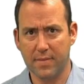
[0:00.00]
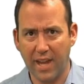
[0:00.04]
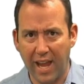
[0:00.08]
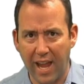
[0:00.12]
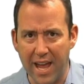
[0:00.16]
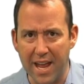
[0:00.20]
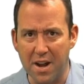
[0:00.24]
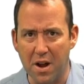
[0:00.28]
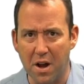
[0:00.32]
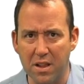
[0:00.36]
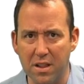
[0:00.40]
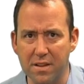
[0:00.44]

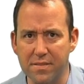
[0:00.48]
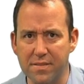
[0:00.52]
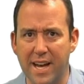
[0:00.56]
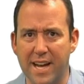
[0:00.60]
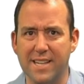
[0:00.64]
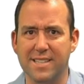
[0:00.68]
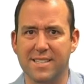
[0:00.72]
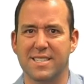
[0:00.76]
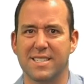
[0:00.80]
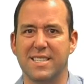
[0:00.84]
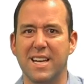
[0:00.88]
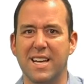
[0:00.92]
And all of
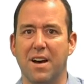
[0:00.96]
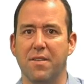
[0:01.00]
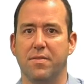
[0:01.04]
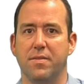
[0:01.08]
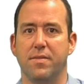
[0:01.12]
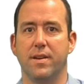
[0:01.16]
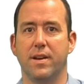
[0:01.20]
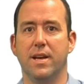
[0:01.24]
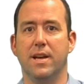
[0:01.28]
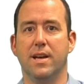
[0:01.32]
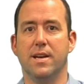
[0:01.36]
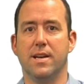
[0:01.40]
that stuff
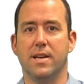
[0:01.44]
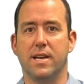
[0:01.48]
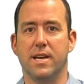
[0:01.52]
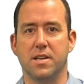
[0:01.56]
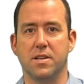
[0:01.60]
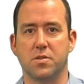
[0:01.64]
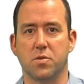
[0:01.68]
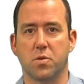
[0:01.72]
is